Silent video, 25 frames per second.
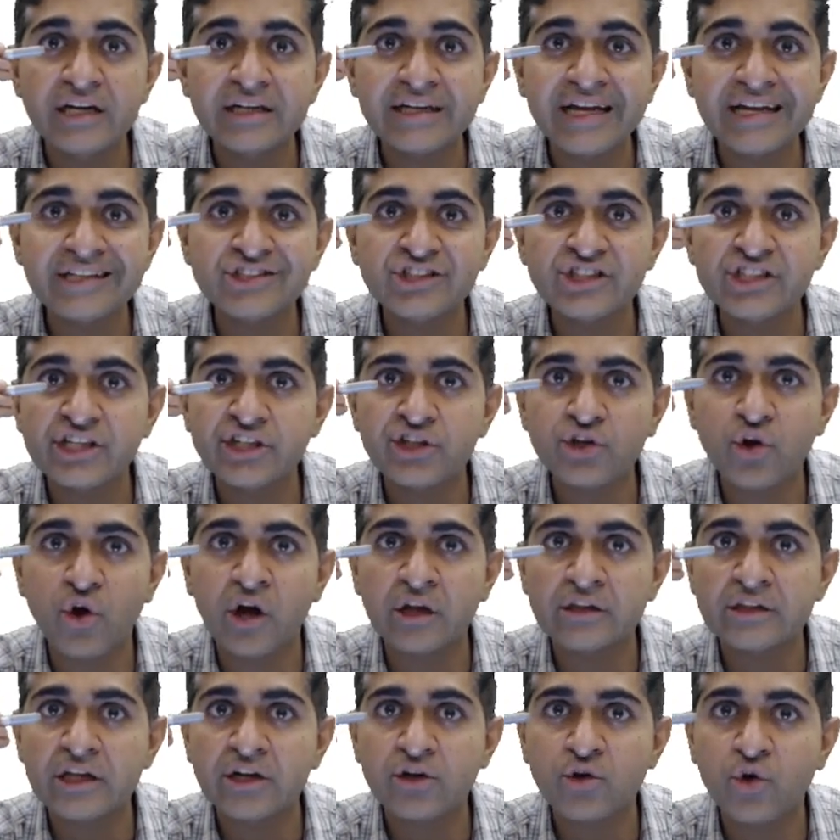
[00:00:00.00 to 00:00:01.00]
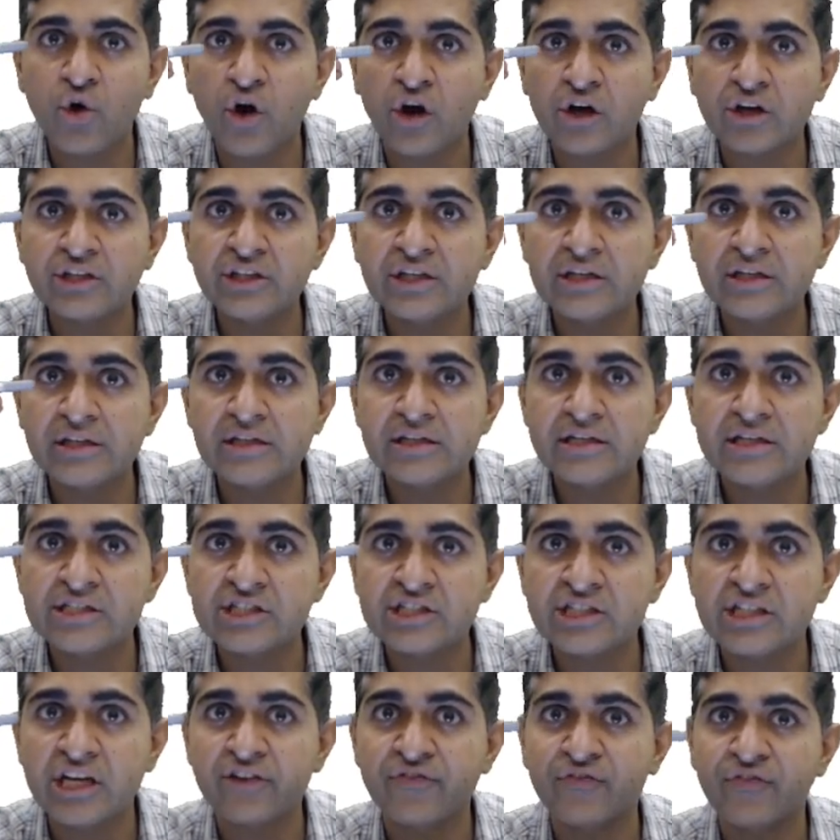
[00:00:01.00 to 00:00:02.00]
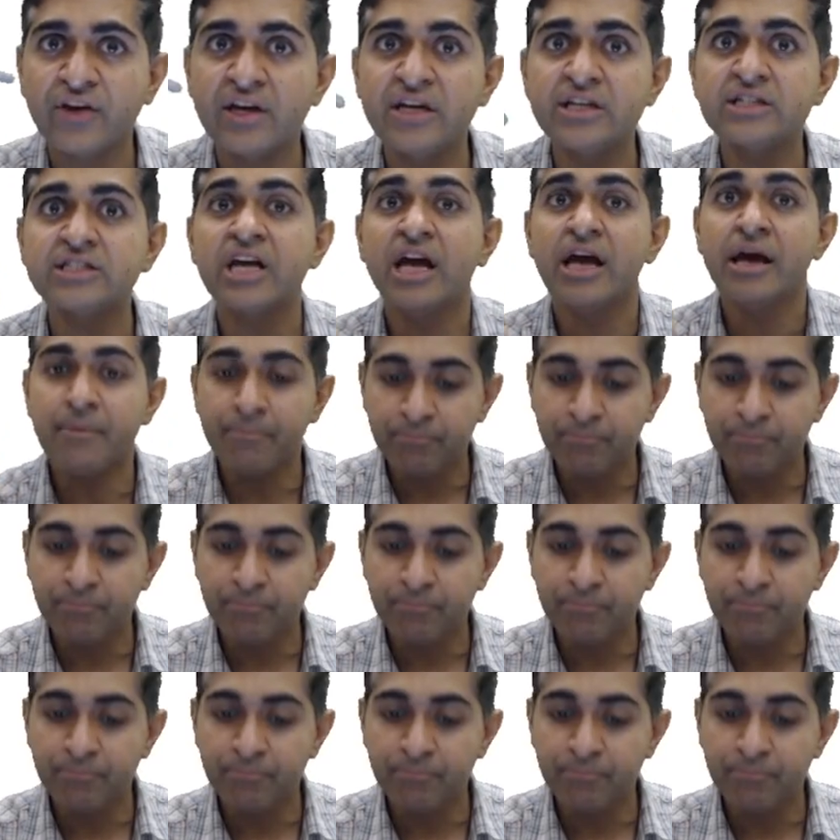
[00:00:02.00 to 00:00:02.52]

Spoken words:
touch it on the corneal surface,